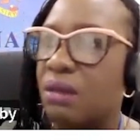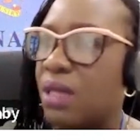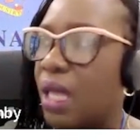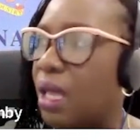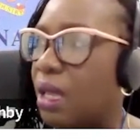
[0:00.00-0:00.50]

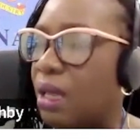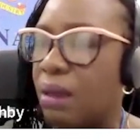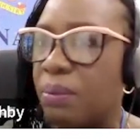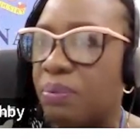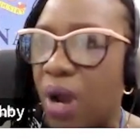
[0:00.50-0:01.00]

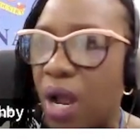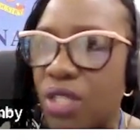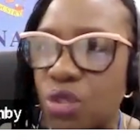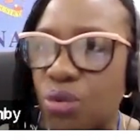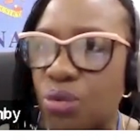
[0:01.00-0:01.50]
the
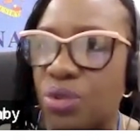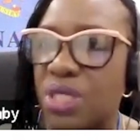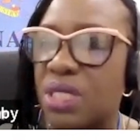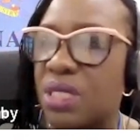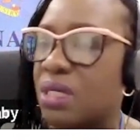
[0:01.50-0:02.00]

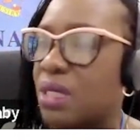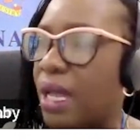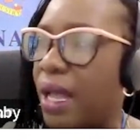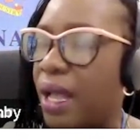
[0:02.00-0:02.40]
produce